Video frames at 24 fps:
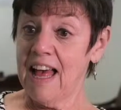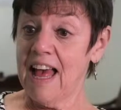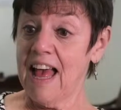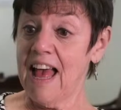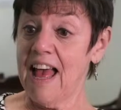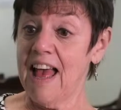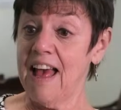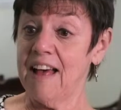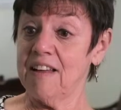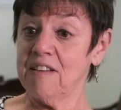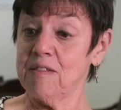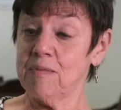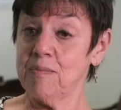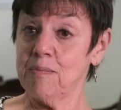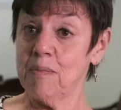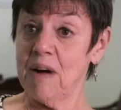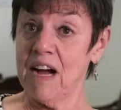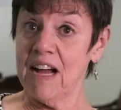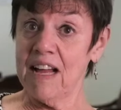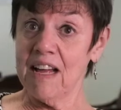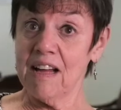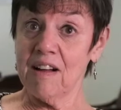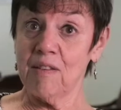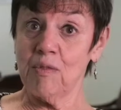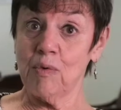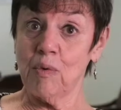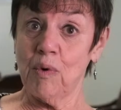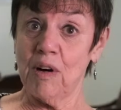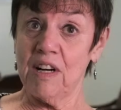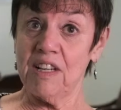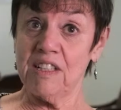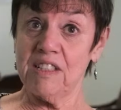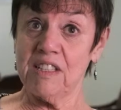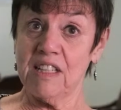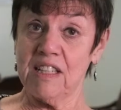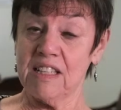and Mike
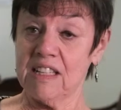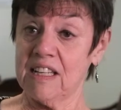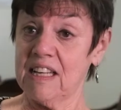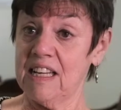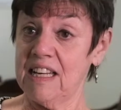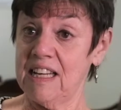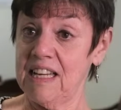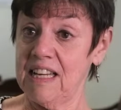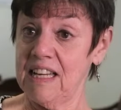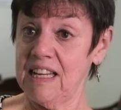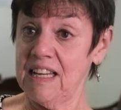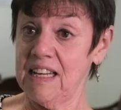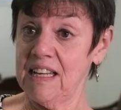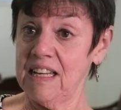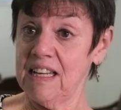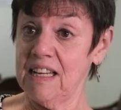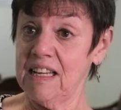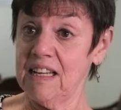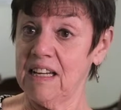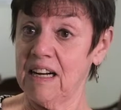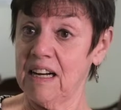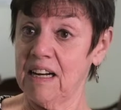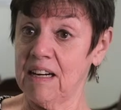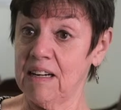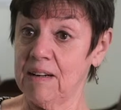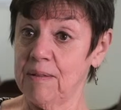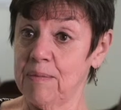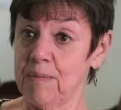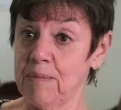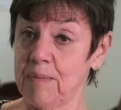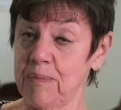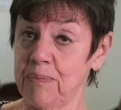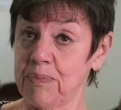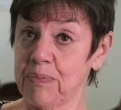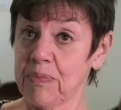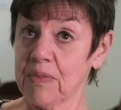was a key
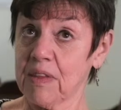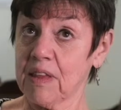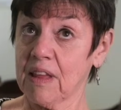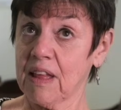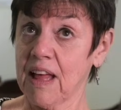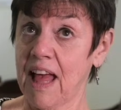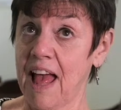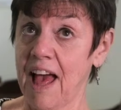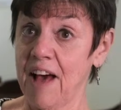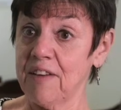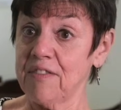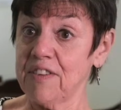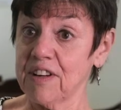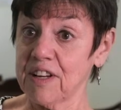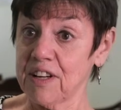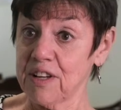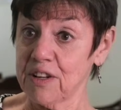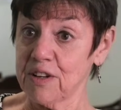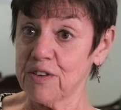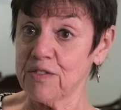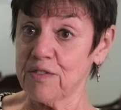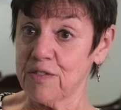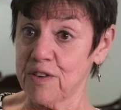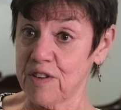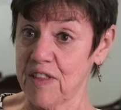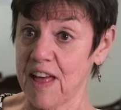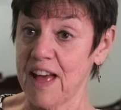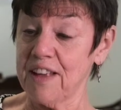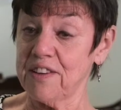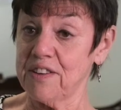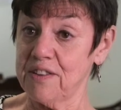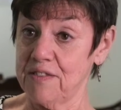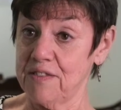advocate for that